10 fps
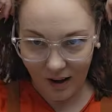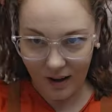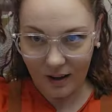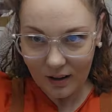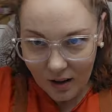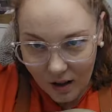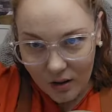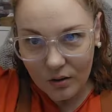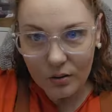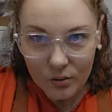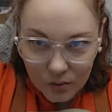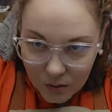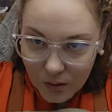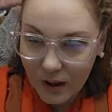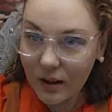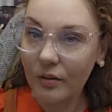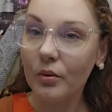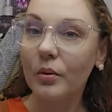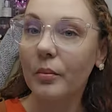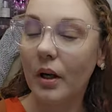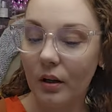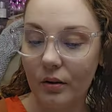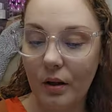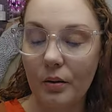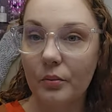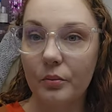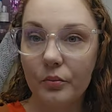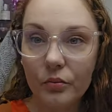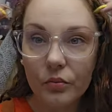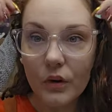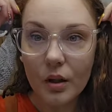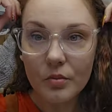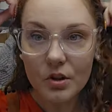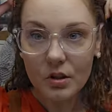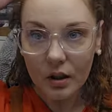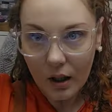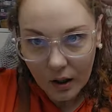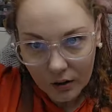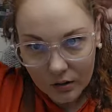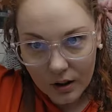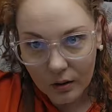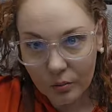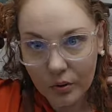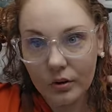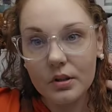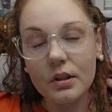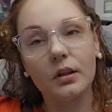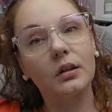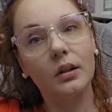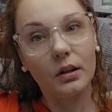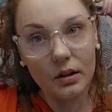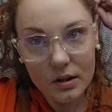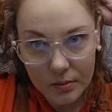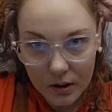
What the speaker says: I know, I never wear my hair down. I'm just not a hair down person, and it's